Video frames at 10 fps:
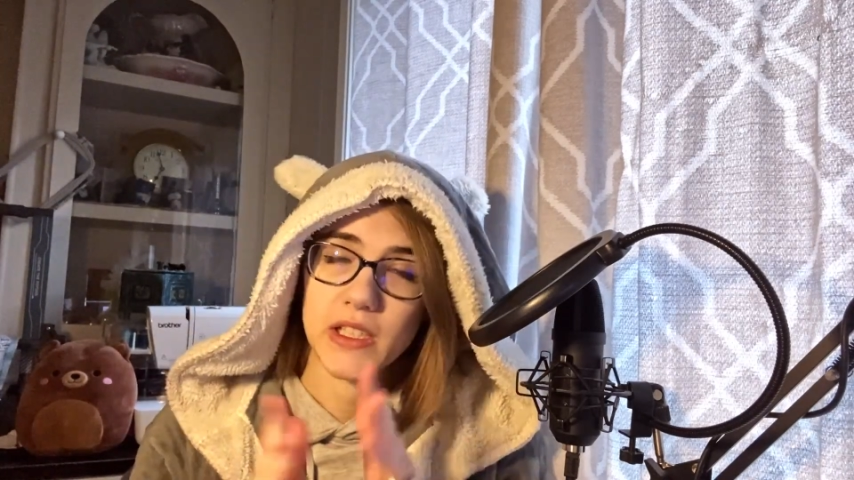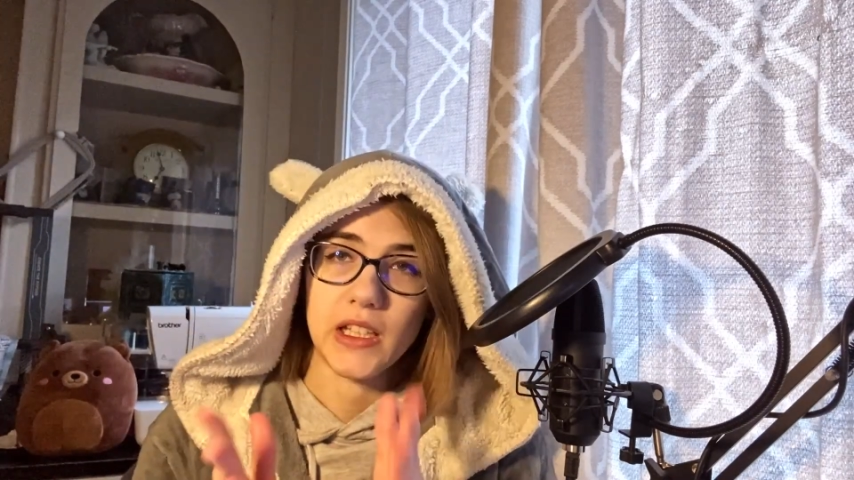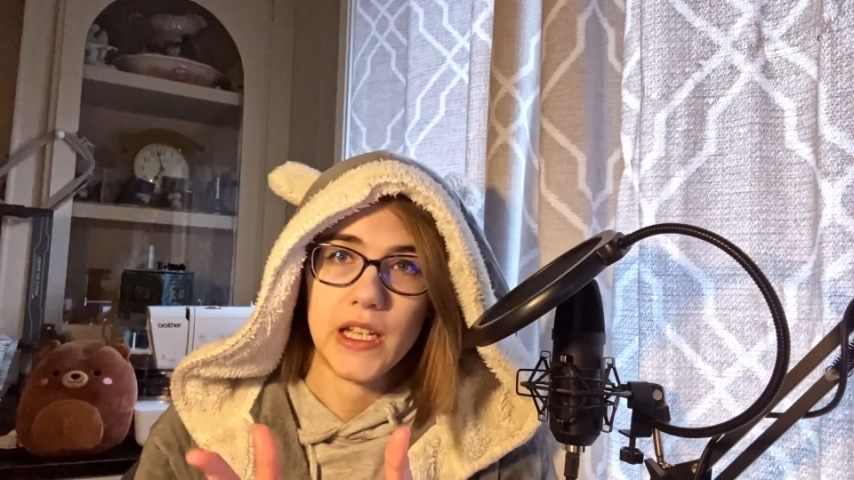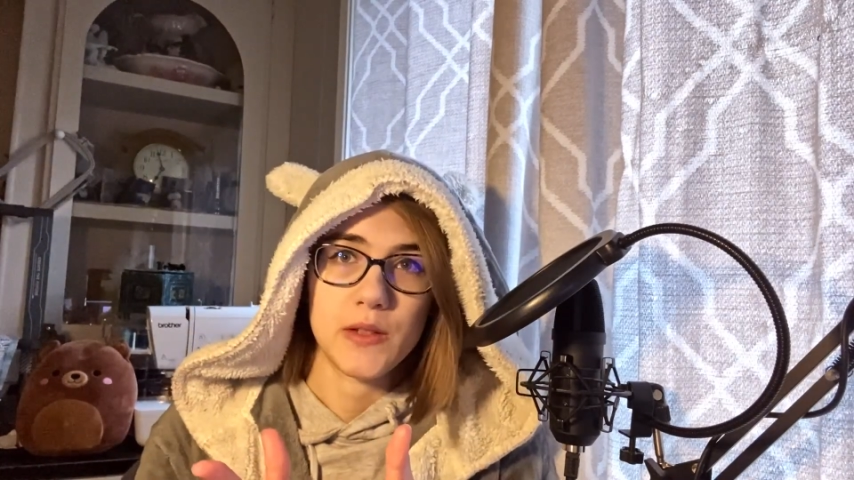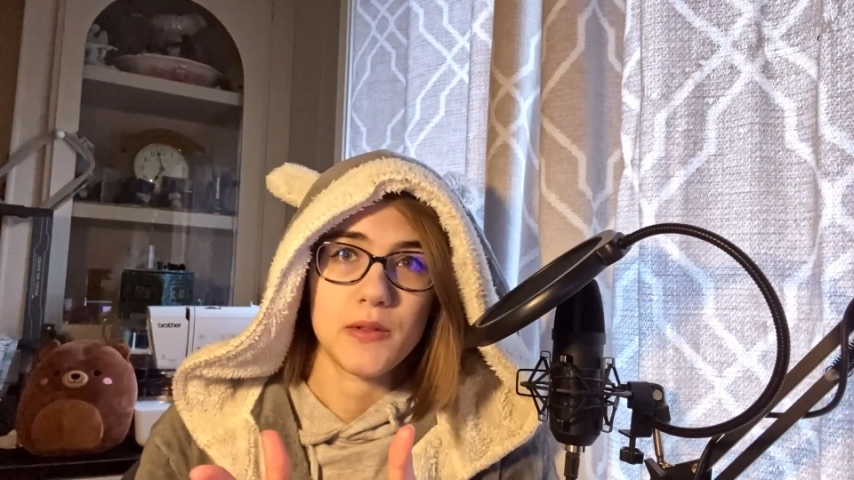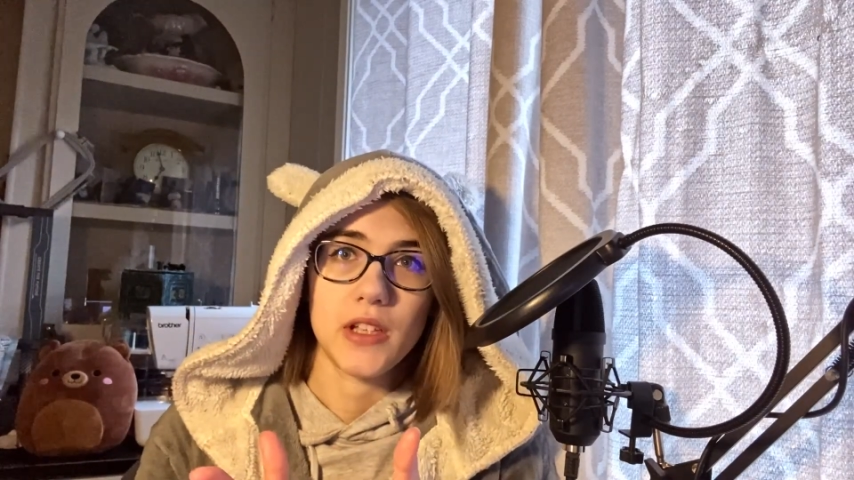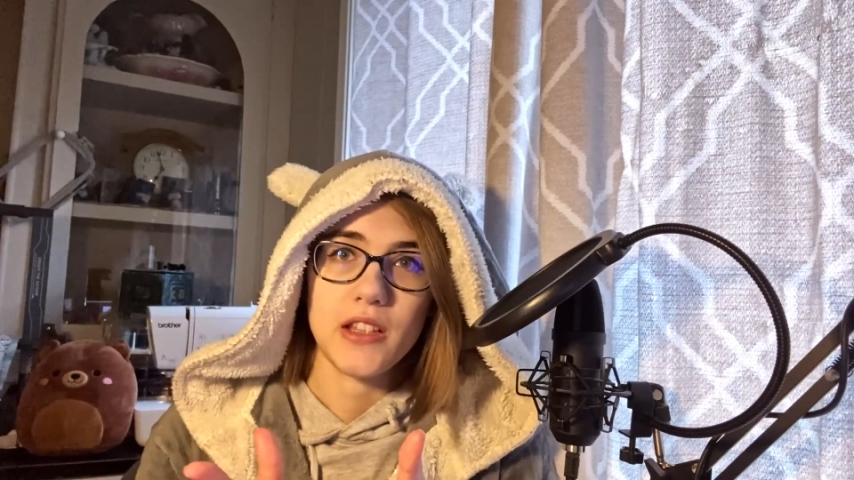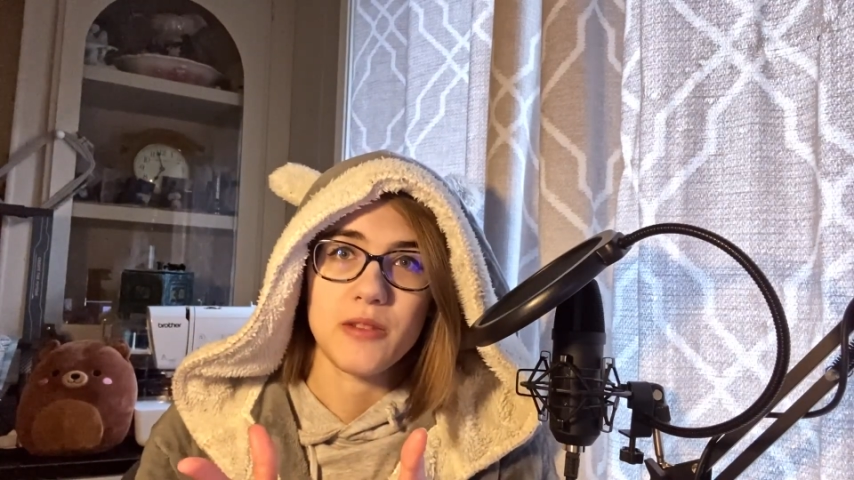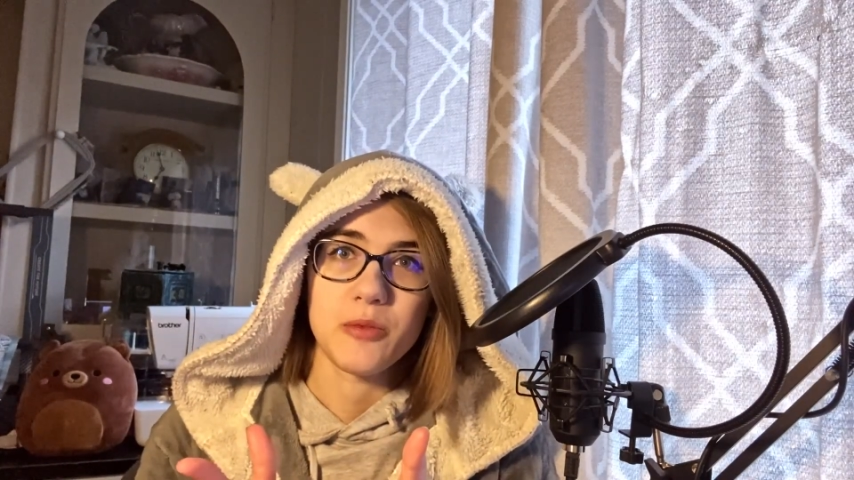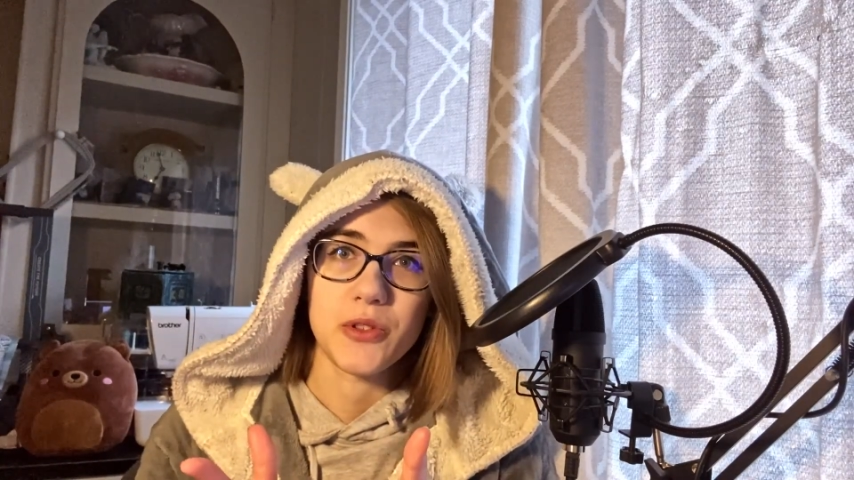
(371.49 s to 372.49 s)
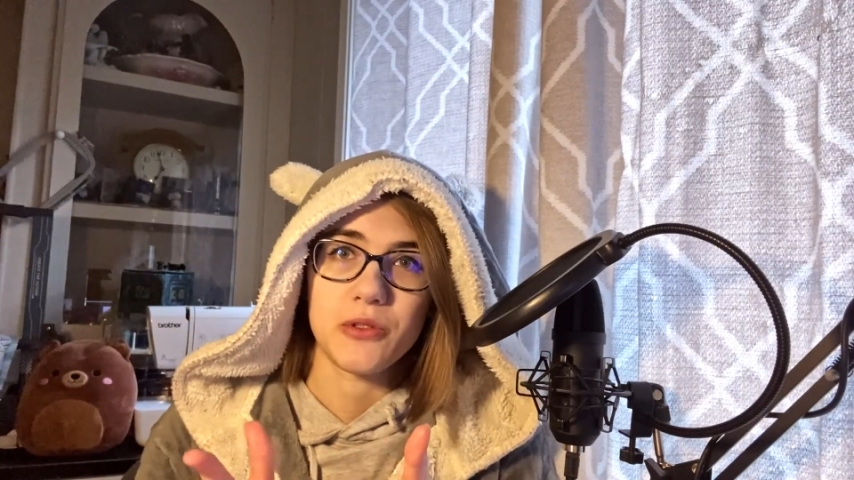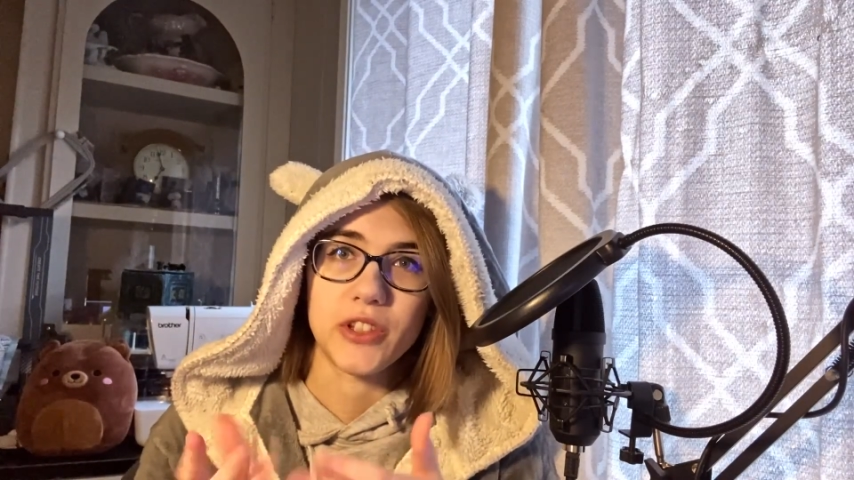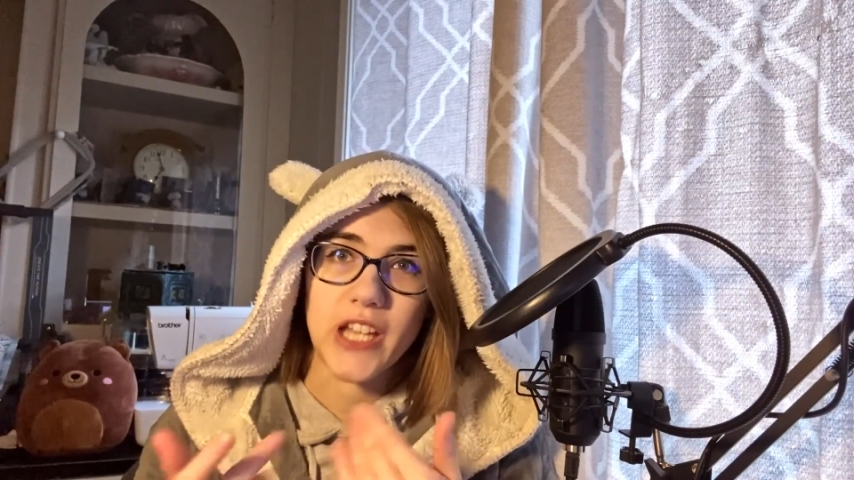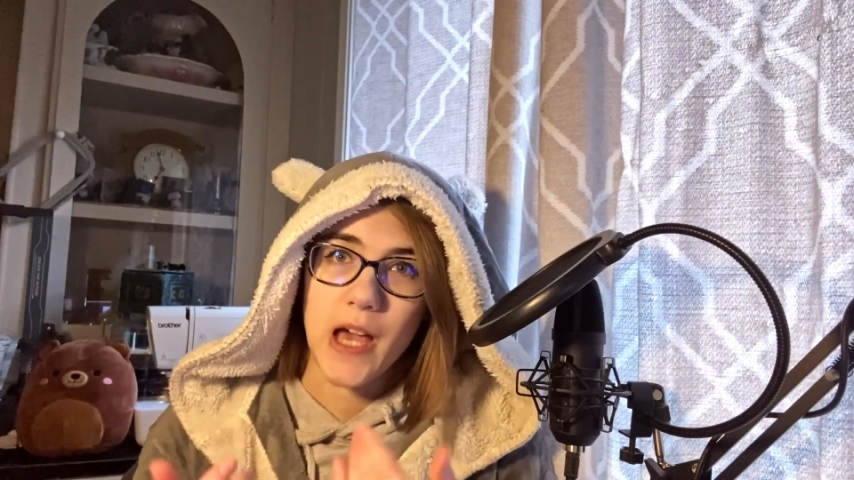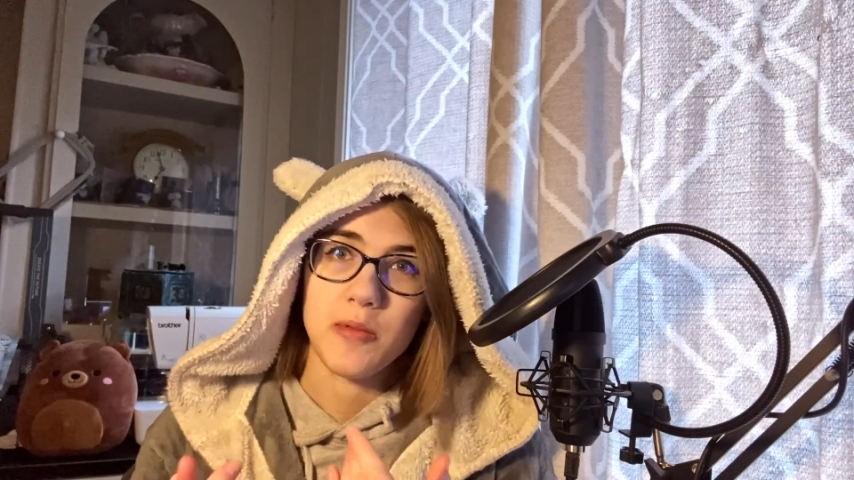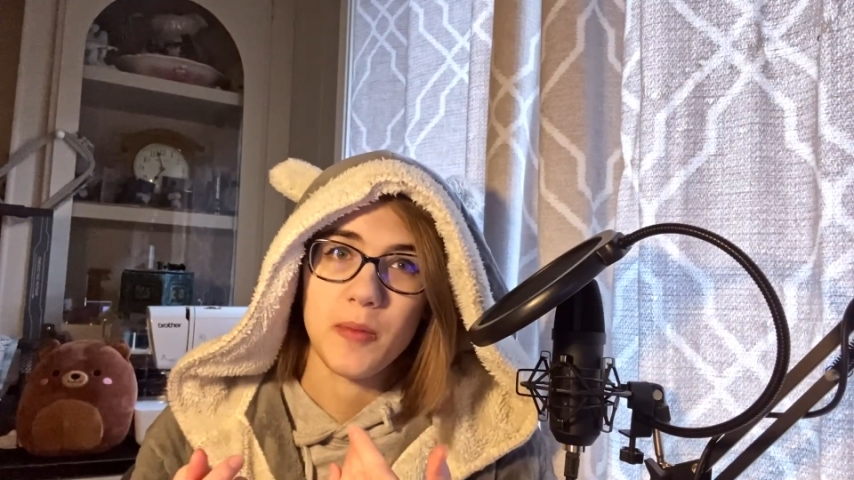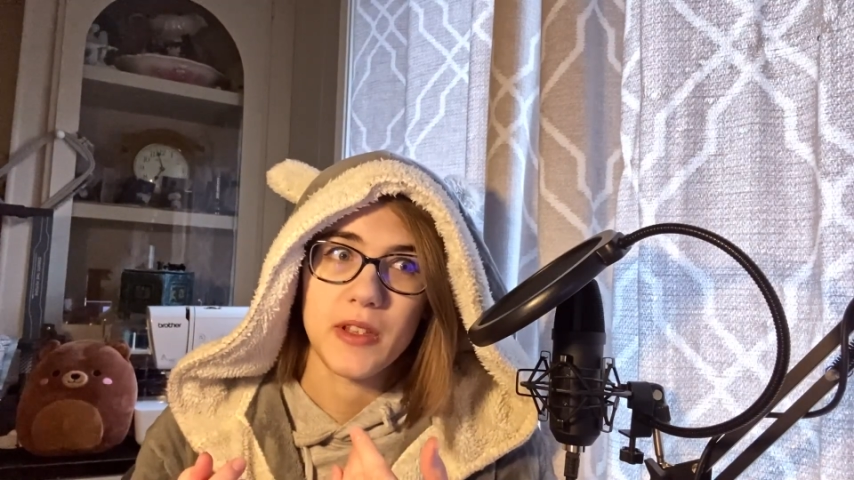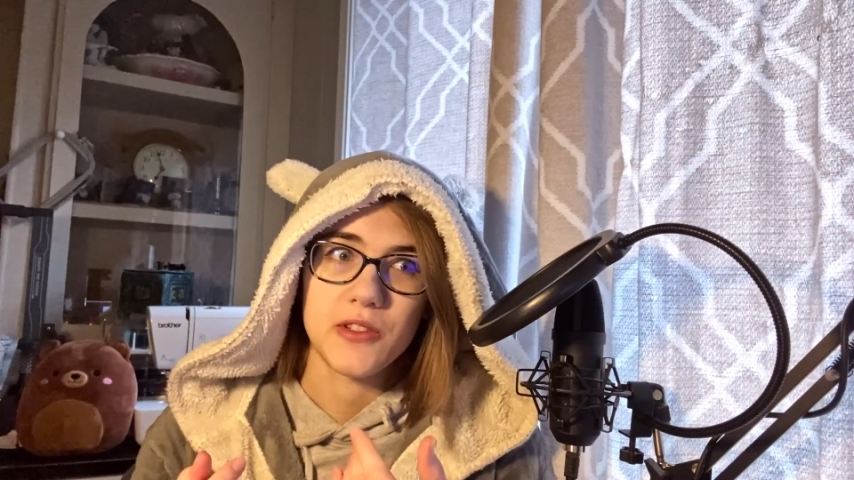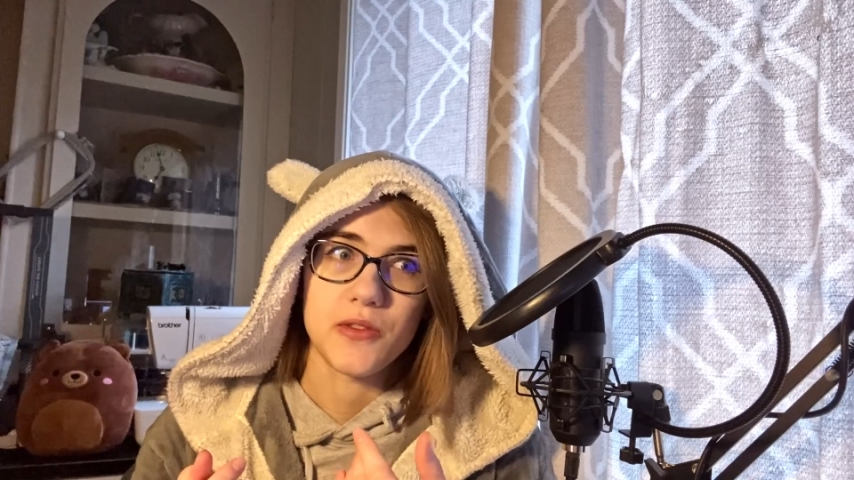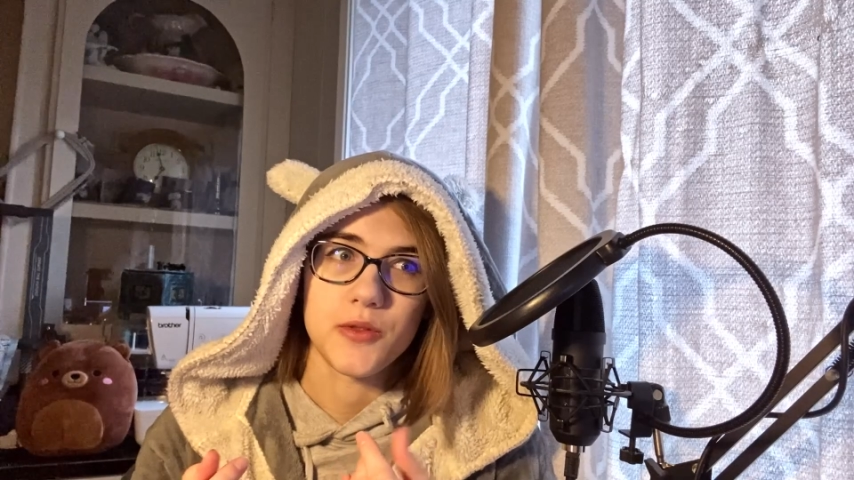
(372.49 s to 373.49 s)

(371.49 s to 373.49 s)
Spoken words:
the lines were a lot smoother on the Apple Pencil,